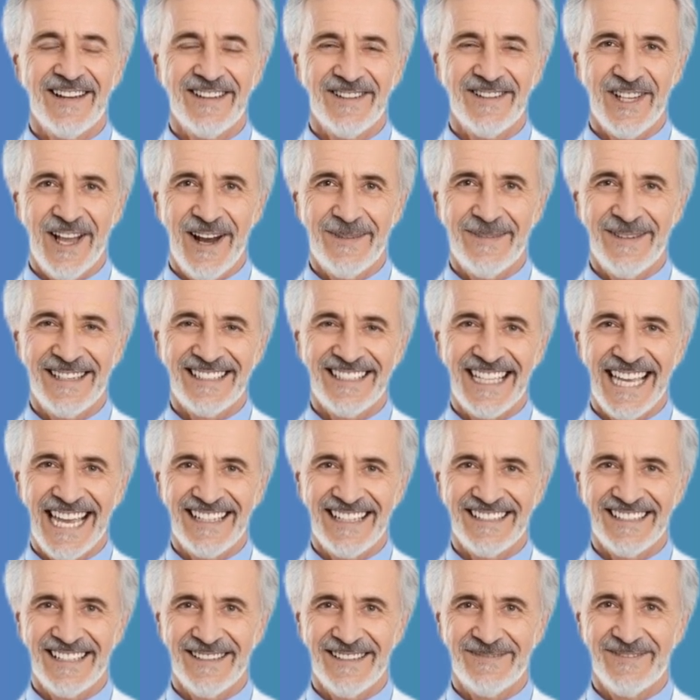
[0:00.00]
low
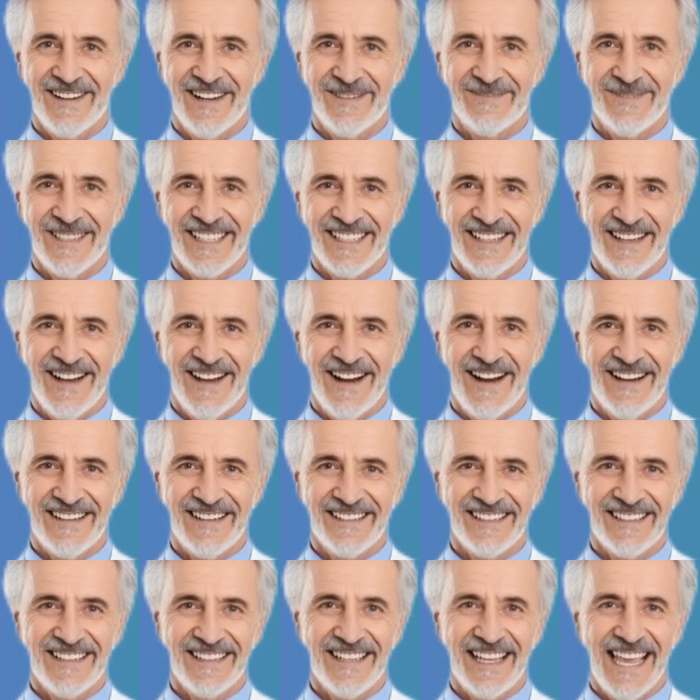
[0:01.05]
potassium could be the
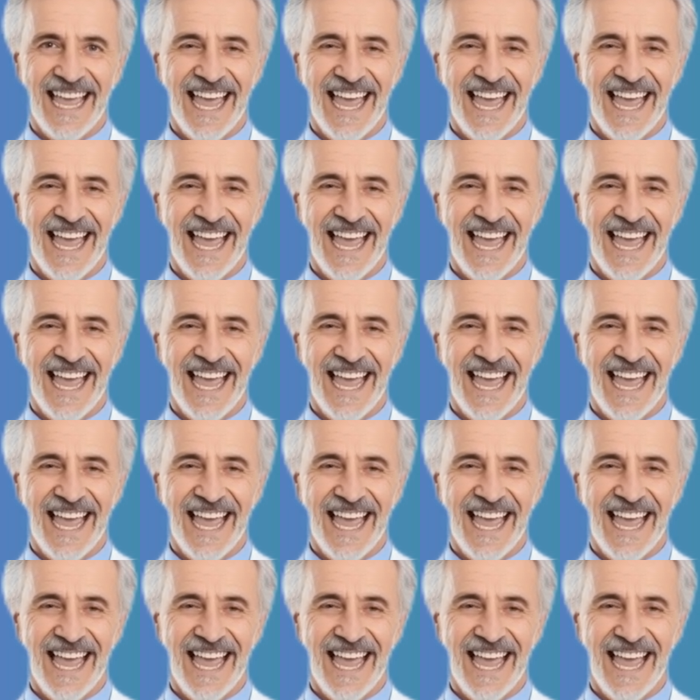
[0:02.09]
cause.